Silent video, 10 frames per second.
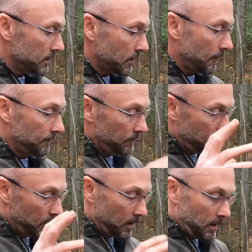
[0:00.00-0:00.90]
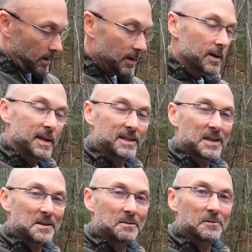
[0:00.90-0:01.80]
So it's
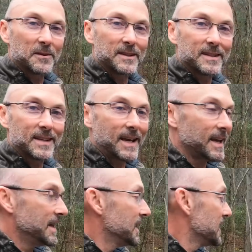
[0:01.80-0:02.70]
going to be fun today.